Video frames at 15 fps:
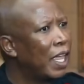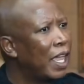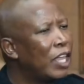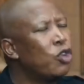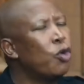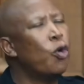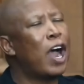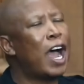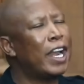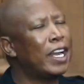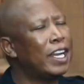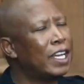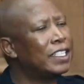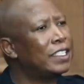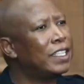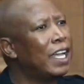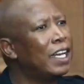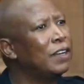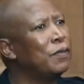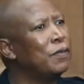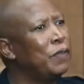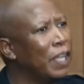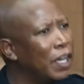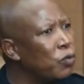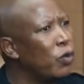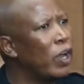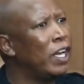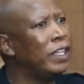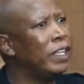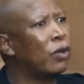You understand very
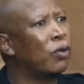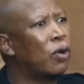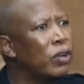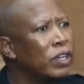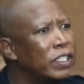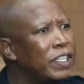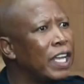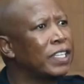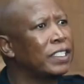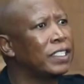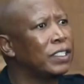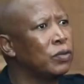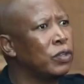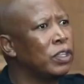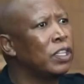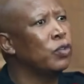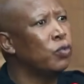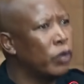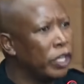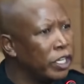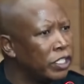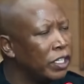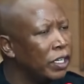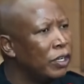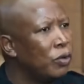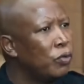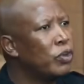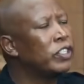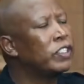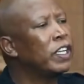well the context within which
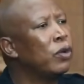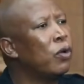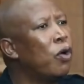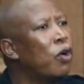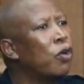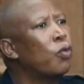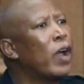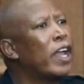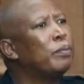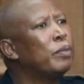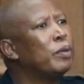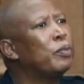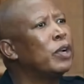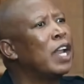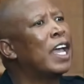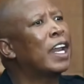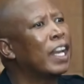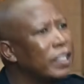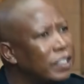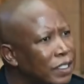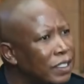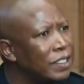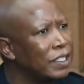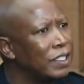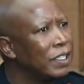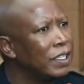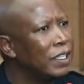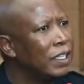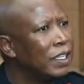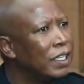we say all white people are racist.
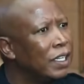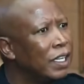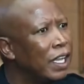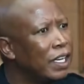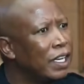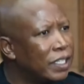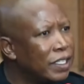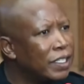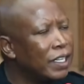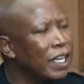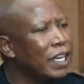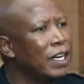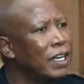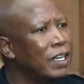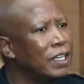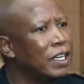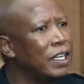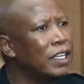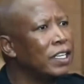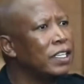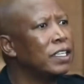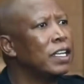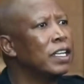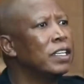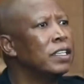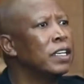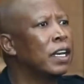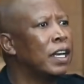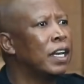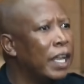It is in
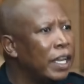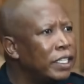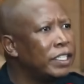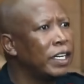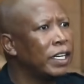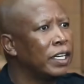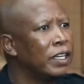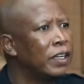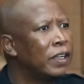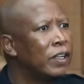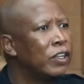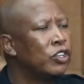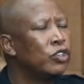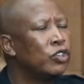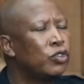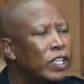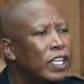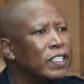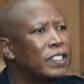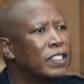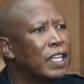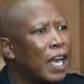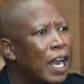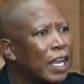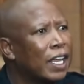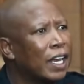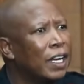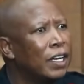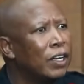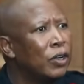relation to the
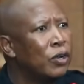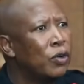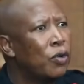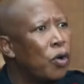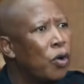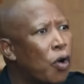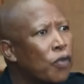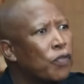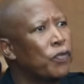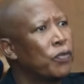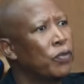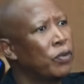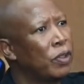struggle of